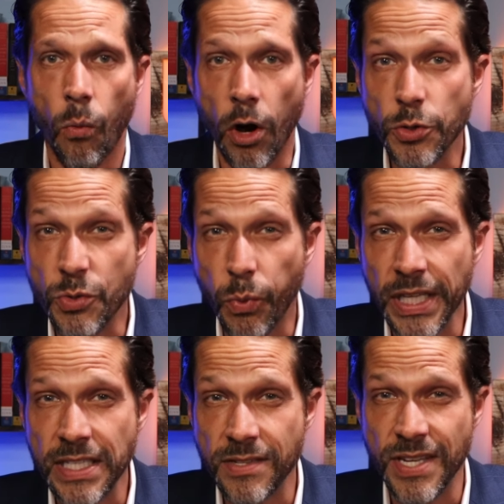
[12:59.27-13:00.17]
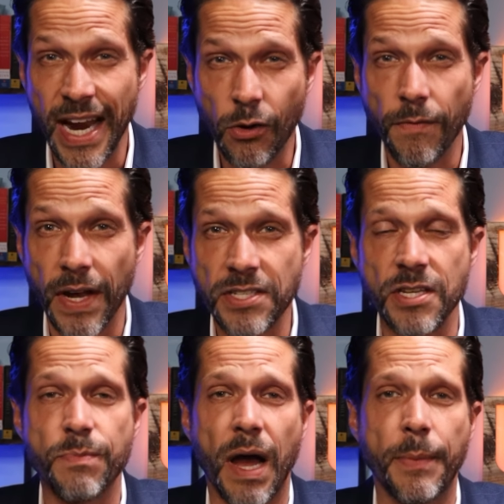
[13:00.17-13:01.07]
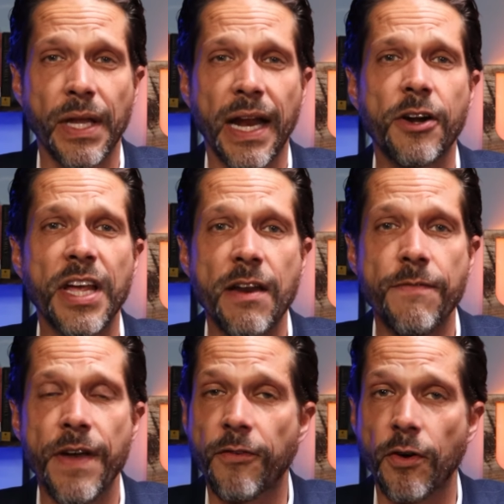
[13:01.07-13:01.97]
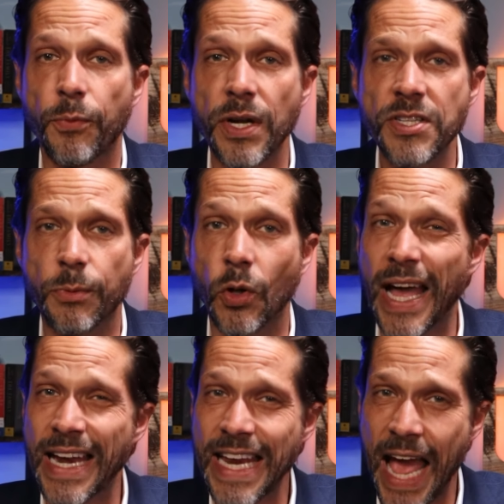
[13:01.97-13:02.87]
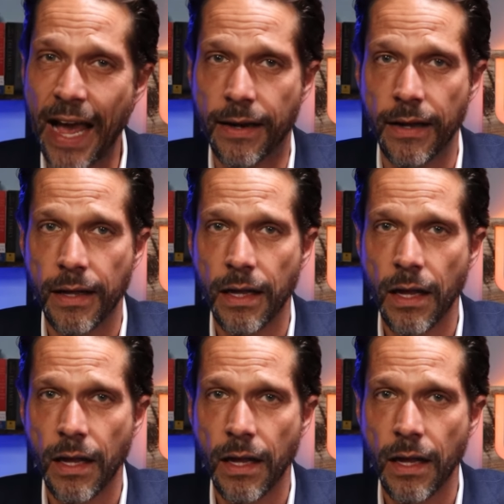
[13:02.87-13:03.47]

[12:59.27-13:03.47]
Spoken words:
One who's willing to sacrifice his popularity in favor of principle, and yet,